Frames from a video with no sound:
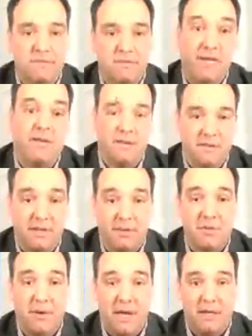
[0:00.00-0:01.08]
hey, that
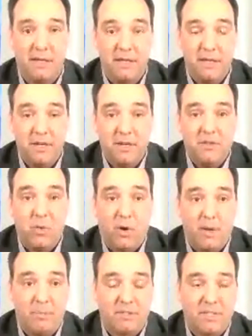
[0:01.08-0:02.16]
was a rally.
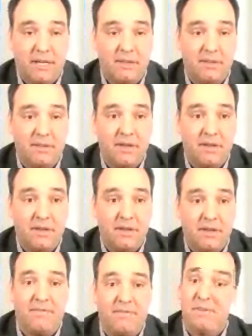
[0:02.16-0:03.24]
20%,
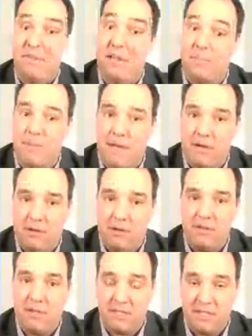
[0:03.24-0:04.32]
it feels a lot better,
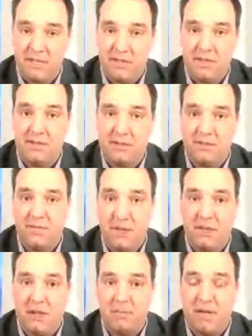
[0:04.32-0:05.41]
doesn't it? It does feel
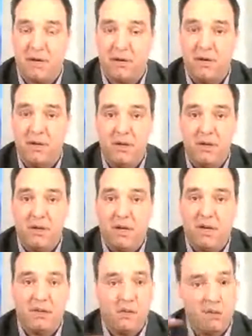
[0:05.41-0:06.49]
a lot better.
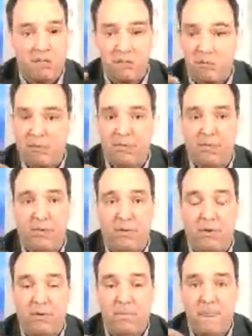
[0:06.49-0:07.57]
You look at your
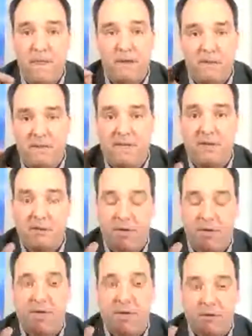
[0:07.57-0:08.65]
portfolio and you're thinking,
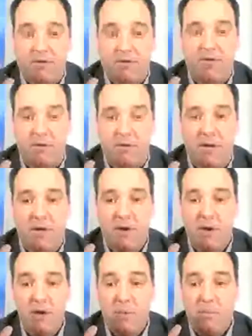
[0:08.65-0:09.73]
okay, I'm feeling better.
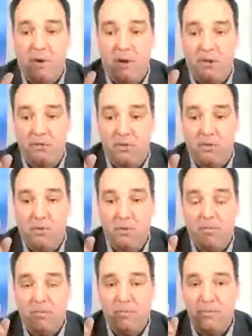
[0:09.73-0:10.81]
But also,
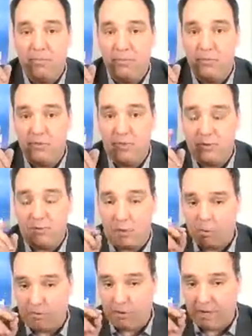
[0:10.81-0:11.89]

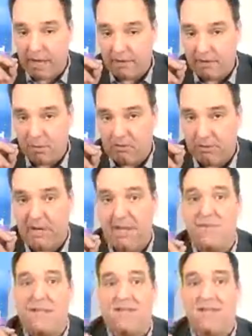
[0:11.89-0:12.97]
don't forget
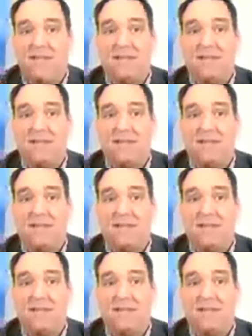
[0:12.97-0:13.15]
that